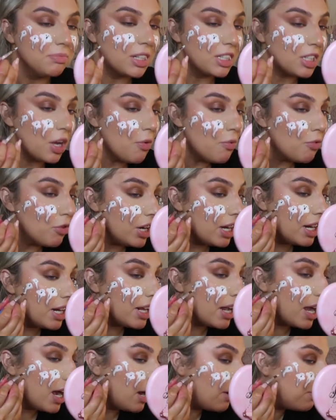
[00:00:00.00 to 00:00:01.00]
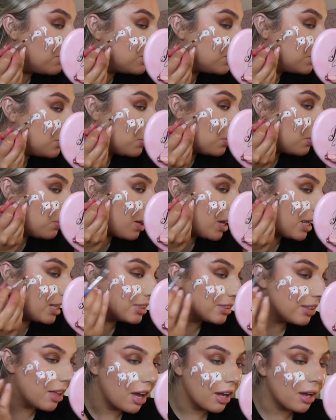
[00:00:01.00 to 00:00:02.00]
You don't really have to
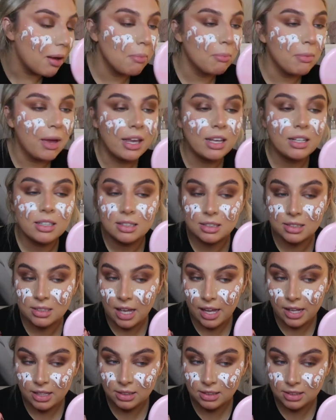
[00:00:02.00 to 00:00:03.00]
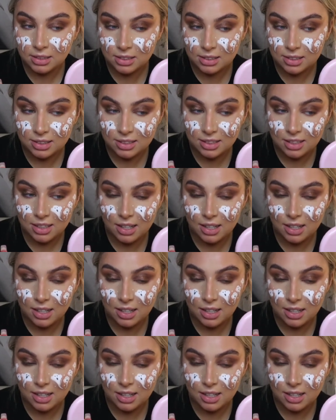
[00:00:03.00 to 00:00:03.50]
always like make sense,